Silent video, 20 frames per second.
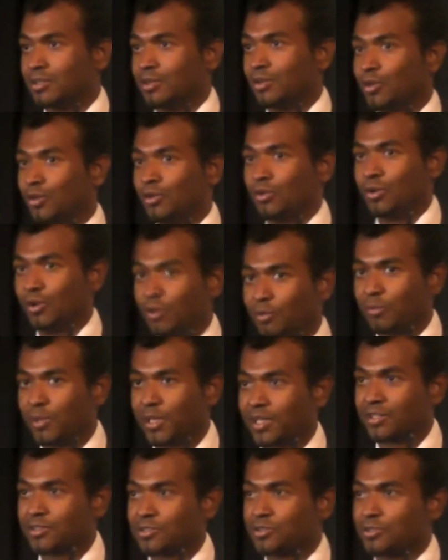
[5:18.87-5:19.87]
All we
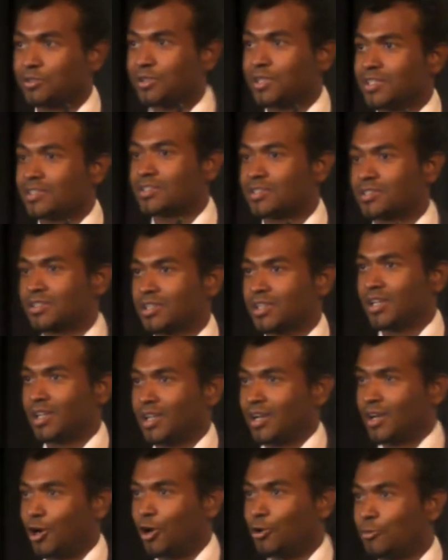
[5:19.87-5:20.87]
can do is
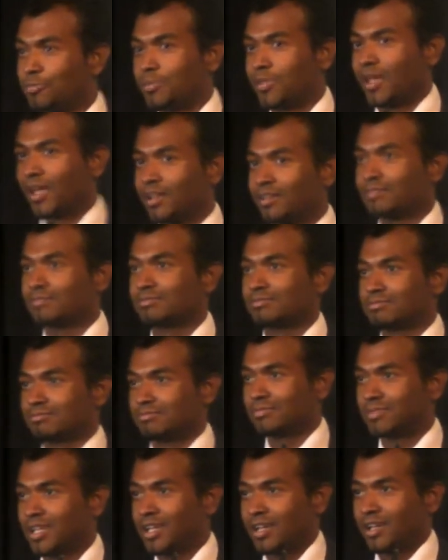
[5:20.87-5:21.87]
hope that
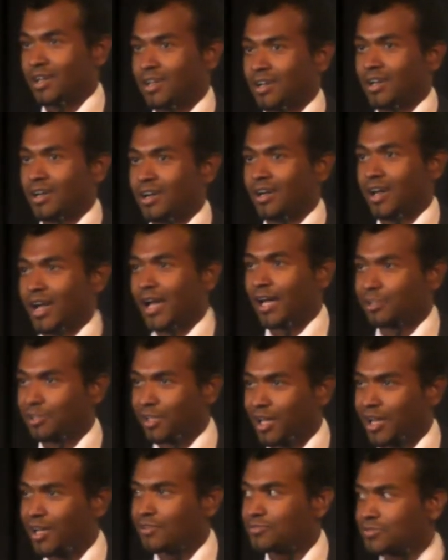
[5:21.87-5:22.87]
our
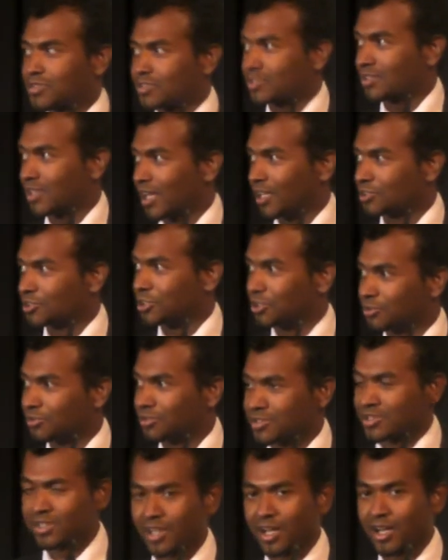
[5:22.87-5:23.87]
lives, our
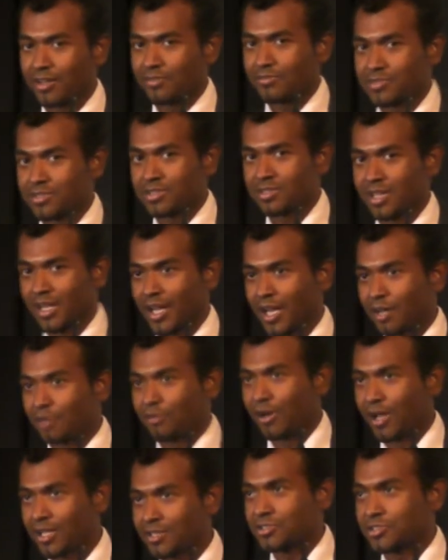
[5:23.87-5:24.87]
children's lives, and our
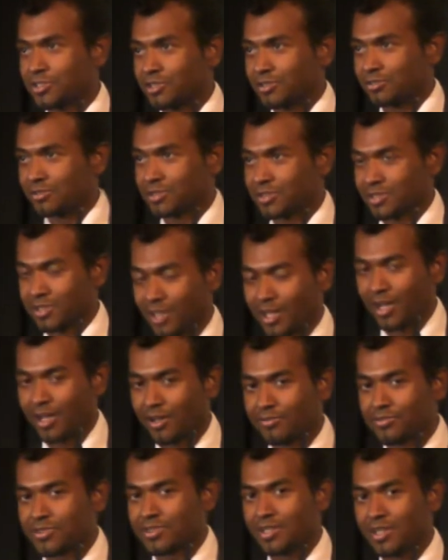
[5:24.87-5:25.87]
grandchildren's
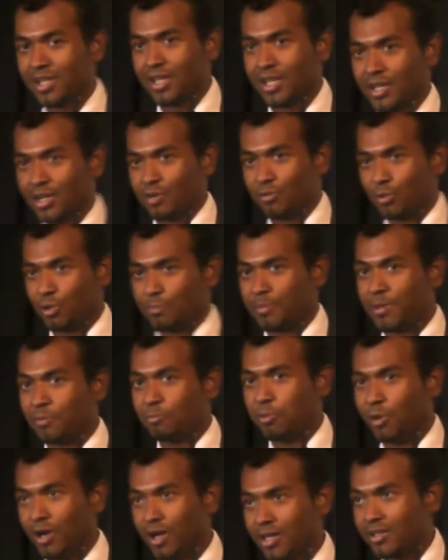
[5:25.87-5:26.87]
lives will be
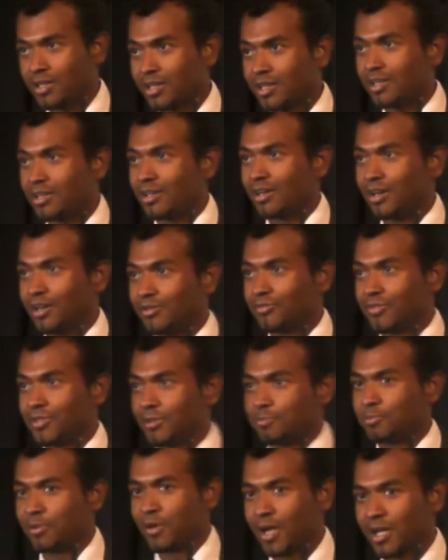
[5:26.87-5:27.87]
worthy of the
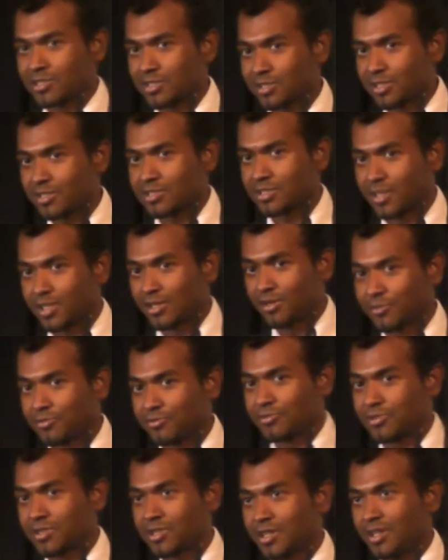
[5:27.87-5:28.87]
priceless
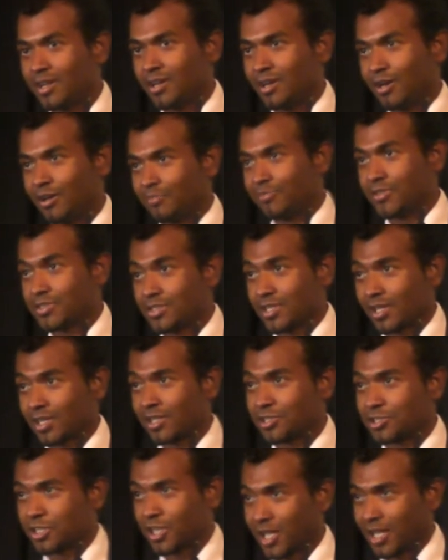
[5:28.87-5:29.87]
gift of the
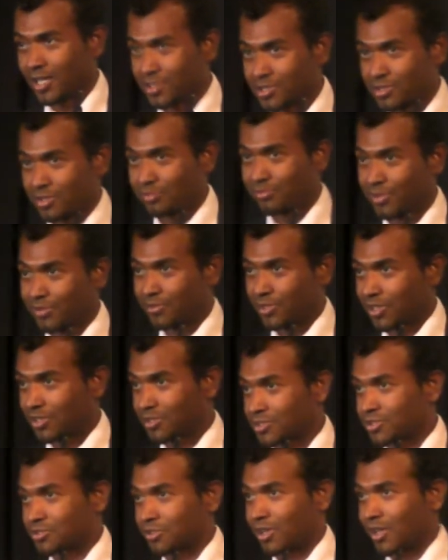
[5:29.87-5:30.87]
second chance of living in
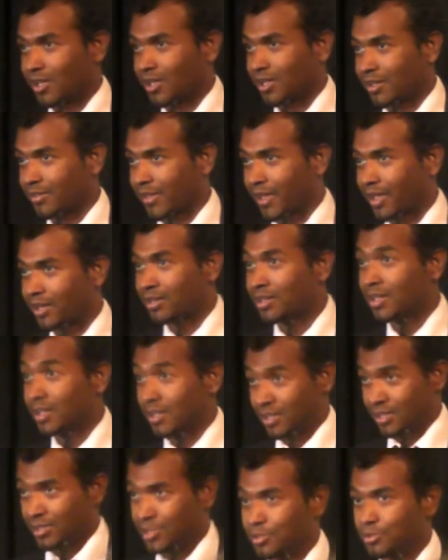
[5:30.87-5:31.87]
Australia that
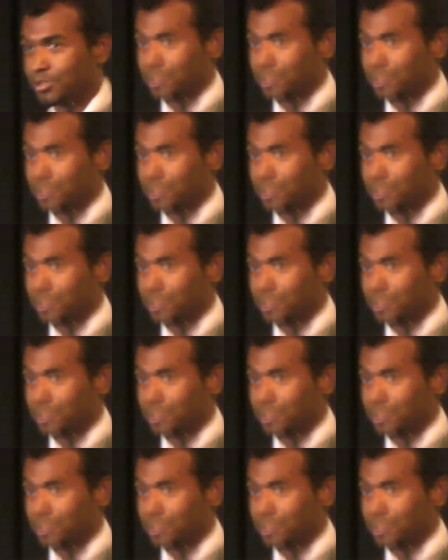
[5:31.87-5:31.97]
you